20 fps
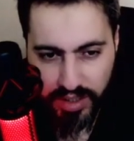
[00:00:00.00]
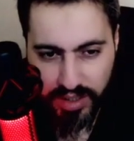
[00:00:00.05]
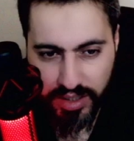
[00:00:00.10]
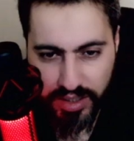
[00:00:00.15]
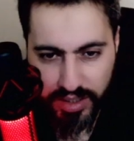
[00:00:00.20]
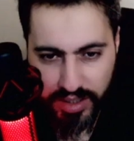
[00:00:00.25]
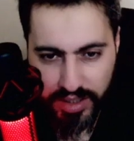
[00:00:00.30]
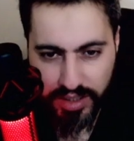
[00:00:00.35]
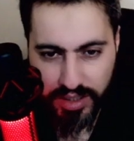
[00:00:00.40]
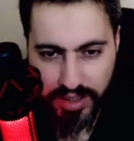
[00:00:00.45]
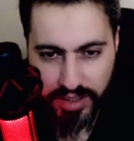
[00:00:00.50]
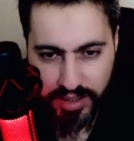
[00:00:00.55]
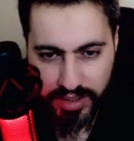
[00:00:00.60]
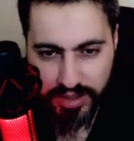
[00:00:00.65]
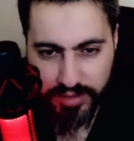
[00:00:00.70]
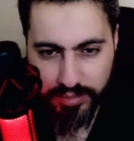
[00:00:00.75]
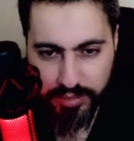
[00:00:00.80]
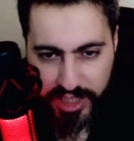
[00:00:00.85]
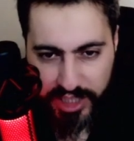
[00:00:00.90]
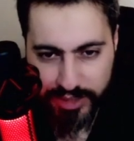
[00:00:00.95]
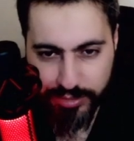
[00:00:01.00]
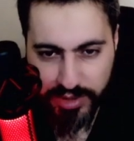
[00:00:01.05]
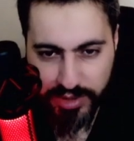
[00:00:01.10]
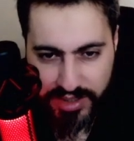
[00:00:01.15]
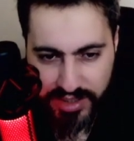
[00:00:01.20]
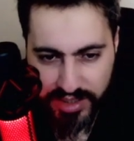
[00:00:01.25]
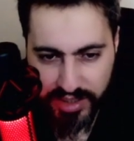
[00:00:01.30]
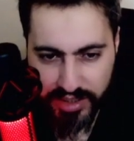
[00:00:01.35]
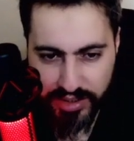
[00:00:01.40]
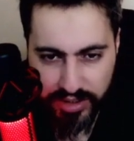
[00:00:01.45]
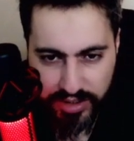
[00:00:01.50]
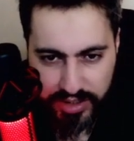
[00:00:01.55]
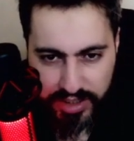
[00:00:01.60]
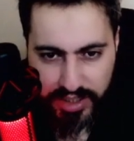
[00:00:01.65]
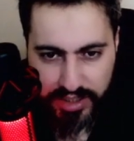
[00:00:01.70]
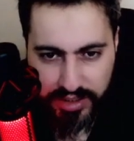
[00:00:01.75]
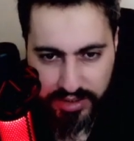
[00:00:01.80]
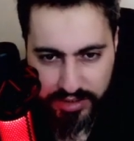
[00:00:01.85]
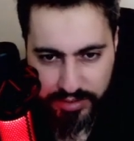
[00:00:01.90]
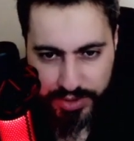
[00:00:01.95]
Mattbeer is like,
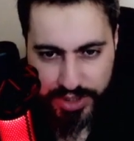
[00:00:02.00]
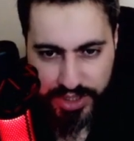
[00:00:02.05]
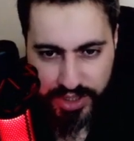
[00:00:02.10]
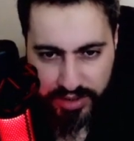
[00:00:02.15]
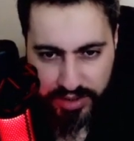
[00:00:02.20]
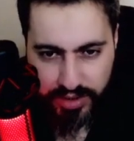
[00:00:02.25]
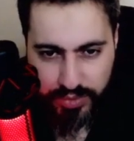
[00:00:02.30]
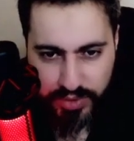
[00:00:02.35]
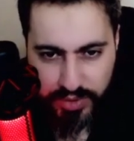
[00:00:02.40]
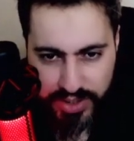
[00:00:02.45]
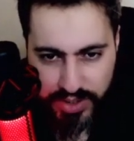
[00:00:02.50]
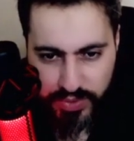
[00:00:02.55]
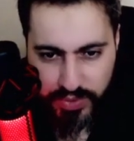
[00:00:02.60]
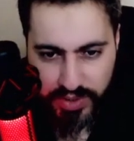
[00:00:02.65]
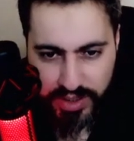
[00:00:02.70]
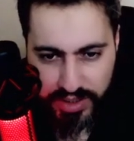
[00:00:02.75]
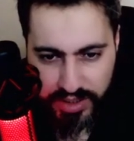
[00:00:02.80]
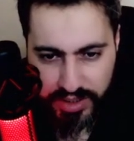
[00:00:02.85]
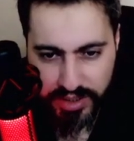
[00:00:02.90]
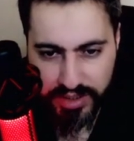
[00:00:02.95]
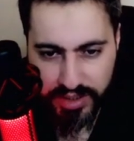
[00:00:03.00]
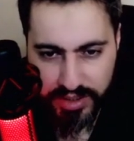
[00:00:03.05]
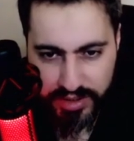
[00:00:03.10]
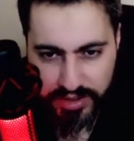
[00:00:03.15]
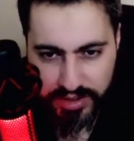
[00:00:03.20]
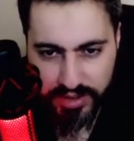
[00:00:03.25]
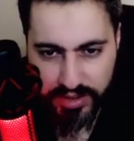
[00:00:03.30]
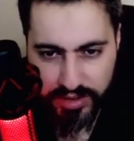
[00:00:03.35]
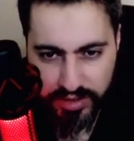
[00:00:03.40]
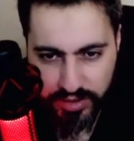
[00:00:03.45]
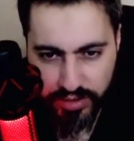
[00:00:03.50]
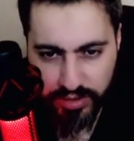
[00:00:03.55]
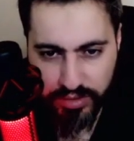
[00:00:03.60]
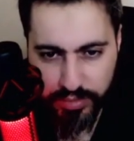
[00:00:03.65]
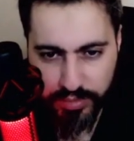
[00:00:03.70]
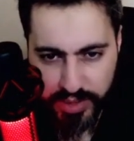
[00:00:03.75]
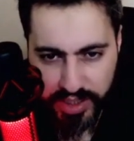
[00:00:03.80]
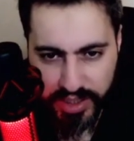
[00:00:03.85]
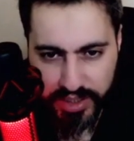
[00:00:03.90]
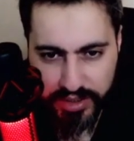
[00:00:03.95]
okay, we shielded once, we didn't get it.
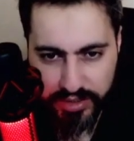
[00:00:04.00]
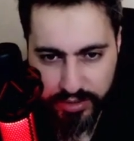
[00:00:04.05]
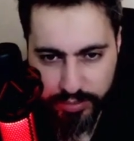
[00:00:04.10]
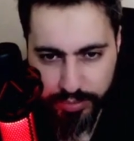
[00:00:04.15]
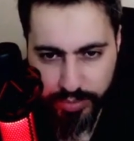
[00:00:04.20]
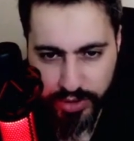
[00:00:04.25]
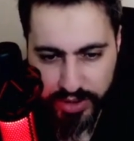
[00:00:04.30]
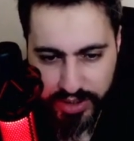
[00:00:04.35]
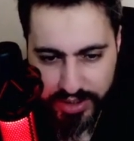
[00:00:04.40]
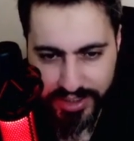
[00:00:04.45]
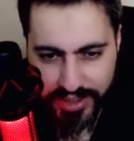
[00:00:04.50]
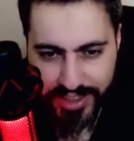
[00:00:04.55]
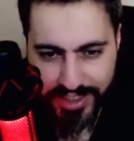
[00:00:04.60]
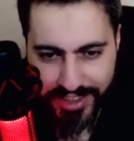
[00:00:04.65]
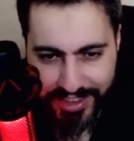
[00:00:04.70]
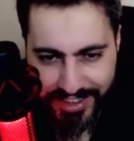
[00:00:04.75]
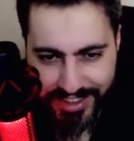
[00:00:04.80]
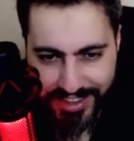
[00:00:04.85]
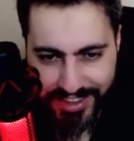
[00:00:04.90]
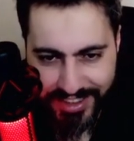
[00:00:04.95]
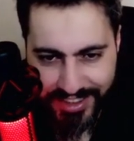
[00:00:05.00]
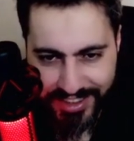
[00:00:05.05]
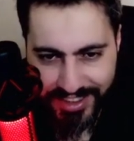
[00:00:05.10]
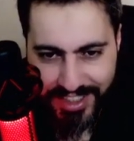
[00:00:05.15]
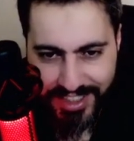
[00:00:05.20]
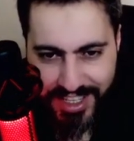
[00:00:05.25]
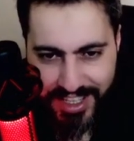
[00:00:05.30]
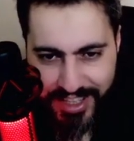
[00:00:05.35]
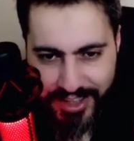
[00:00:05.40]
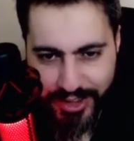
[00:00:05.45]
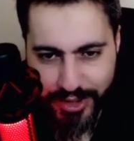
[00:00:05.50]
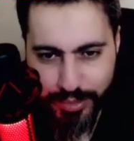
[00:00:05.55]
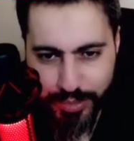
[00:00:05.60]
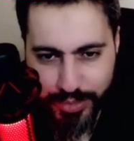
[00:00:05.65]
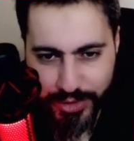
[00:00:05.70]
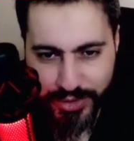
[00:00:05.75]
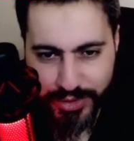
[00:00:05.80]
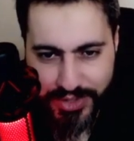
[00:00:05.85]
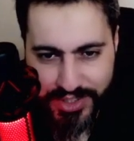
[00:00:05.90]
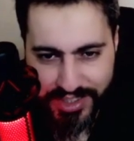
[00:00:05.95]
Oh my, opponent get the
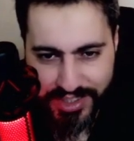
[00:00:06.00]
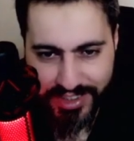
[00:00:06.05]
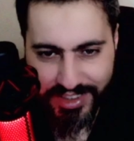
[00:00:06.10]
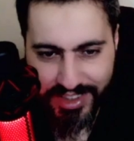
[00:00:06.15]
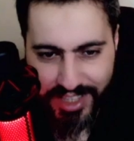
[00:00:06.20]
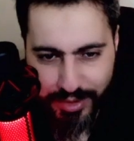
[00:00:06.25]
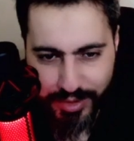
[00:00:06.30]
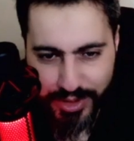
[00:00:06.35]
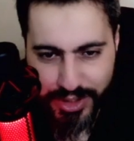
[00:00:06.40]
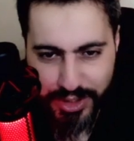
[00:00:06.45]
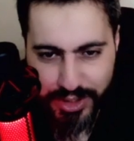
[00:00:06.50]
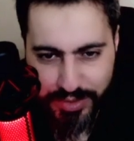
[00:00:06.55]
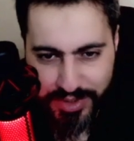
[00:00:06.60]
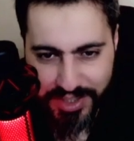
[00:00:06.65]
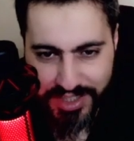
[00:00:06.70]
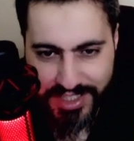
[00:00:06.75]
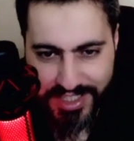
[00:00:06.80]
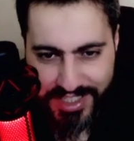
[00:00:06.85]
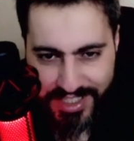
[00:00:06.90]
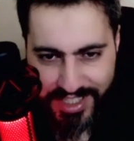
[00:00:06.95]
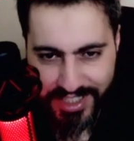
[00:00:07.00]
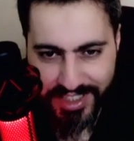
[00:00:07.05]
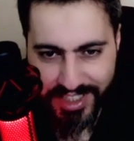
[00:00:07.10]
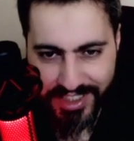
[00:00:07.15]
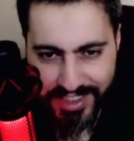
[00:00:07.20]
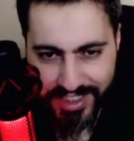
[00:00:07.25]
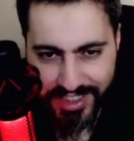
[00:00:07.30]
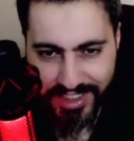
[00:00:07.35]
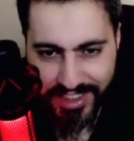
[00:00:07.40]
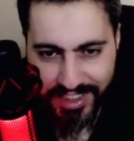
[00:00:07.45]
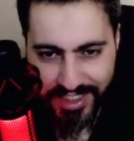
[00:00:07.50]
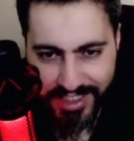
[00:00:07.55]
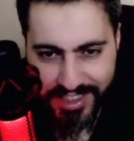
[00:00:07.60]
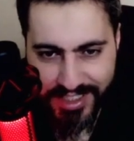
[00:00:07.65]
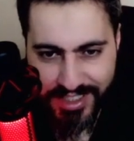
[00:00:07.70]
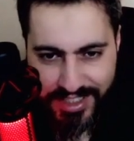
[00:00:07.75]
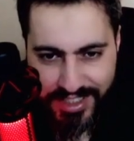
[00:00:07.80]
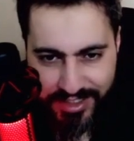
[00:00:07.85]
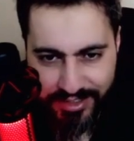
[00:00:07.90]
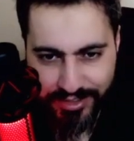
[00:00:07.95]
boost. I'm assuming this is an Aerial
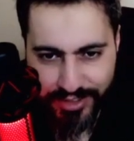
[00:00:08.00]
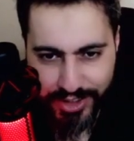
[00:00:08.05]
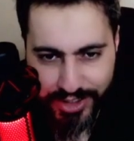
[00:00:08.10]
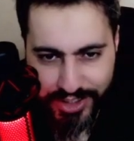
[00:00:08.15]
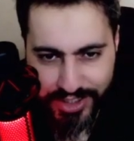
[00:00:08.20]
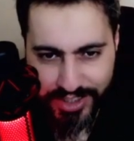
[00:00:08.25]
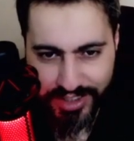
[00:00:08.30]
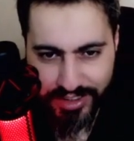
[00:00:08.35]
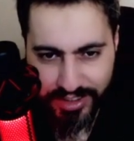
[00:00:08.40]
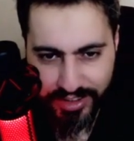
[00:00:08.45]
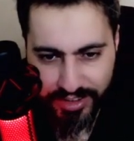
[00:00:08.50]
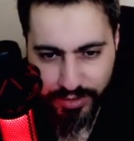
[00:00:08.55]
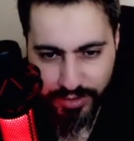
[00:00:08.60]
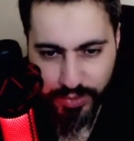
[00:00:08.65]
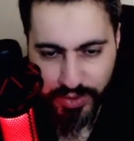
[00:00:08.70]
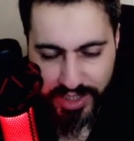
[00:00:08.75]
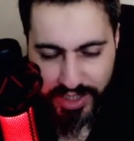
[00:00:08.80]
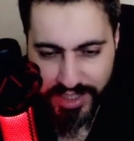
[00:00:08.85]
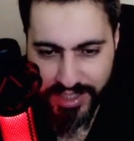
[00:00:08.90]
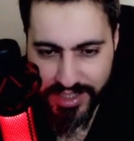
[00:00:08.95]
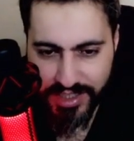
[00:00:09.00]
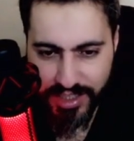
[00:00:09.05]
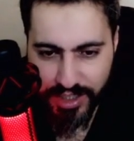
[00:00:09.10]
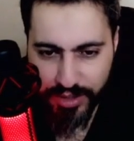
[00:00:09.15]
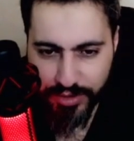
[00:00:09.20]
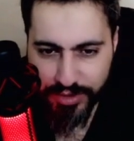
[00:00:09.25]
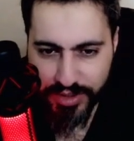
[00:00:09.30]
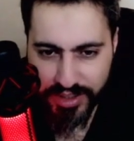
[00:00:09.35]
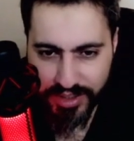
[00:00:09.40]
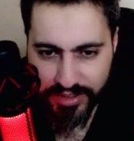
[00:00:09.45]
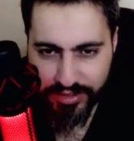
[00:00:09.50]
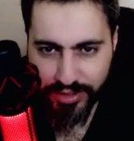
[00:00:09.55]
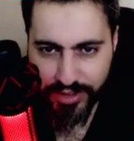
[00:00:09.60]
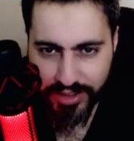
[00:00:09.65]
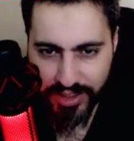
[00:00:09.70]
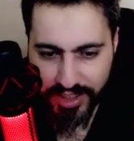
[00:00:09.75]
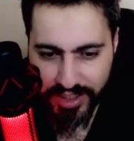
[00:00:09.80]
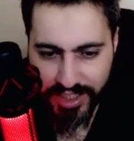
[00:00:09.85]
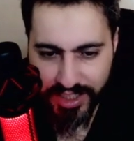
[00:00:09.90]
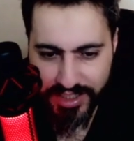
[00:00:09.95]
Ace version. Why he's going for
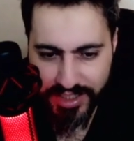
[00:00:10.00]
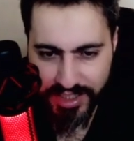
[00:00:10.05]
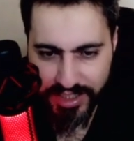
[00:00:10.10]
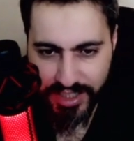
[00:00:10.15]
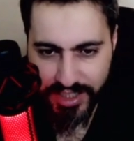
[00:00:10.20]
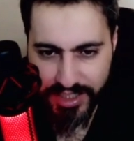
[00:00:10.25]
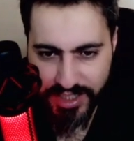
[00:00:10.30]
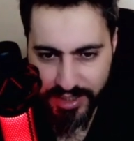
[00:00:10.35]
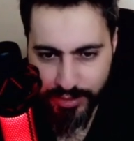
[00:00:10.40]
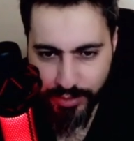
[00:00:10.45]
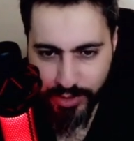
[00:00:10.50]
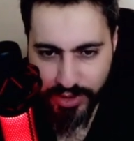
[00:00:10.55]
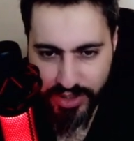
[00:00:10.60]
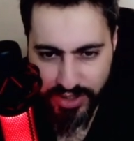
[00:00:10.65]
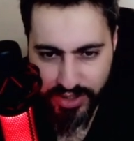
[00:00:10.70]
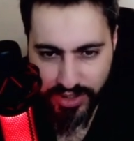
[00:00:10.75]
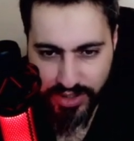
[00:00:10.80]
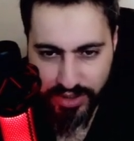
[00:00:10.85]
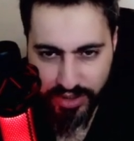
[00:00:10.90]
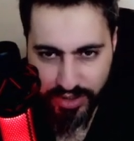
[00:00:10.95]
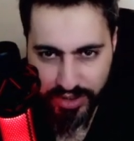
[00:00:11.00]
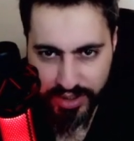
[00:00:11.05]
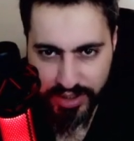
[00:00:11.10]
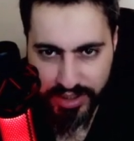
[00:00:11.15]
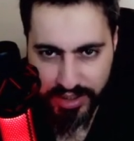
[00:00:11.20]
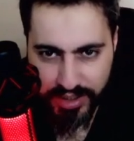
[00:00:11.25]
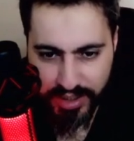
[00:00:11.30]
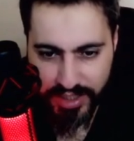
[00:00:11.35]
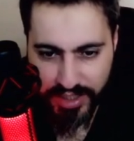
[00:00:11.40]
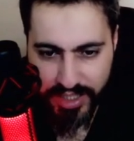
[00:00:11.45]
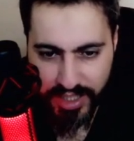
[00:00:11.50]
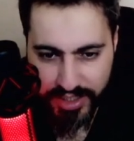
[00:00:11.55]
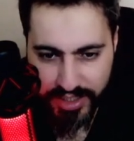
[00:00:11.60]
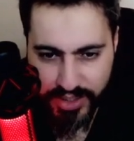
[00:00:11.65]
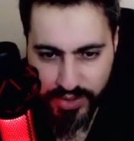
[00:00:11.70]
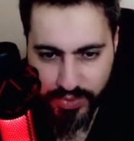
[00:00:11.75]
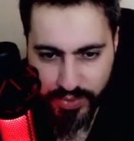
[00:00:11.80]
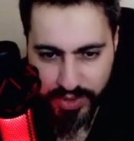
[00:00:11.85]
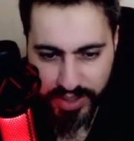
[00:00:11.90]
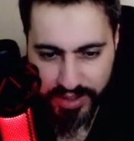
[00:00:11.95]
the Night Slash? Someone is trolling, I
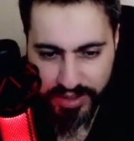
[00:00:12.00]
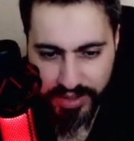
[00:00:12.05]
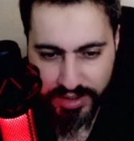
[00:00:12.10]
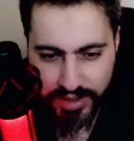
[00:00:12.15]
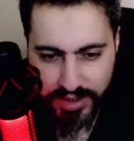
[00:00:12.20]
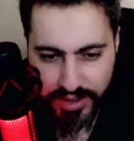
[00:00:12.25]
swear.